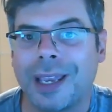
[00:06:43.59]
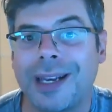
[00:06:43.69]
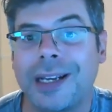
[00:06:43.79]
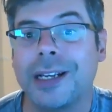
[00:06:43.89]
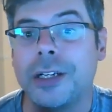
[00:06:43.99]

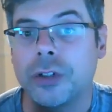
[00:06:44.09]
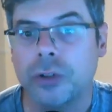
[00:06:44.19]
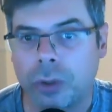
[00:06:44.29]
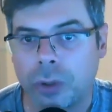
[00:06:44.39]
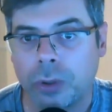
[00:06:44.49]
can
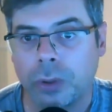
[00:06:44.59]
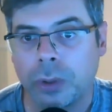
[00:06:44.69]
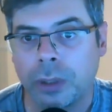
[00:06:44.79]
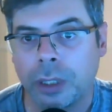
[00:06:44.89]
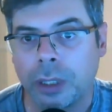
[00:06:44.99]
control
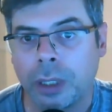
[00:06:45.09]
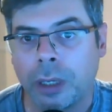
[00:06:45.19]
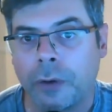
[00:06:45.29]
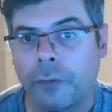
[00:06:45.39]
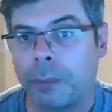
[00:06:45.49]

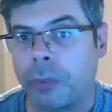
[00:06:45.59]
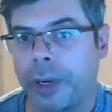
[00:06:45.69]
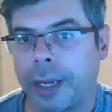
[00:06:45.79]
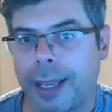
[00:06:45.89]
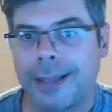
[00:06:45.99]
from
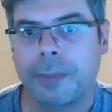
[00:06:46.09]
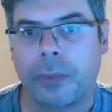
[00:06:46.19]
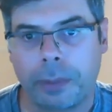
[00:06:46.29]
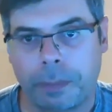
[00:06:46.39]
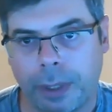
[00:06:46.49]
point A to
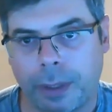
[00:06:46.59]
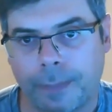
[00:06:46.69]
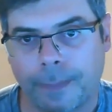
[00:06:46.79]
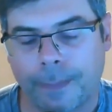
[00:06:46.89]
point B.